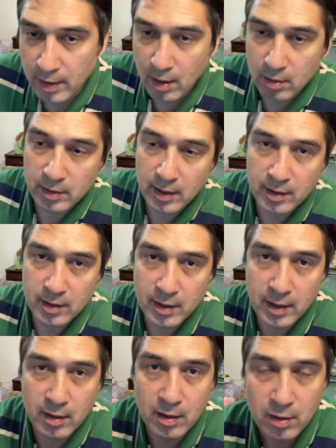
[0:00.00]
Now, the other
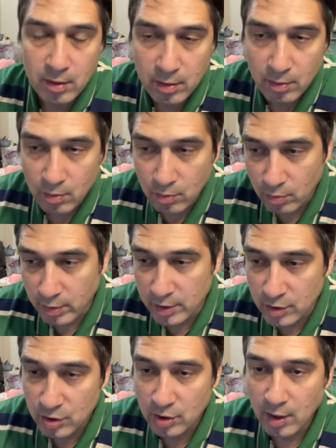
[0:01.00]
thing,
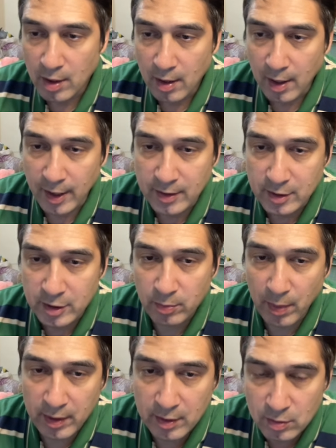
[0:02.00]
which I
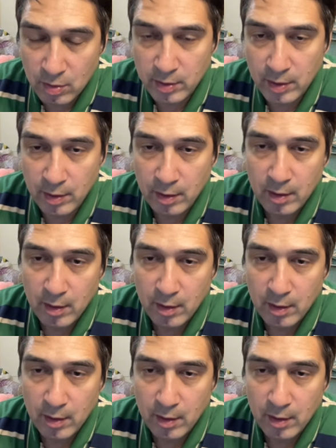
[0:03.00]
suspect is only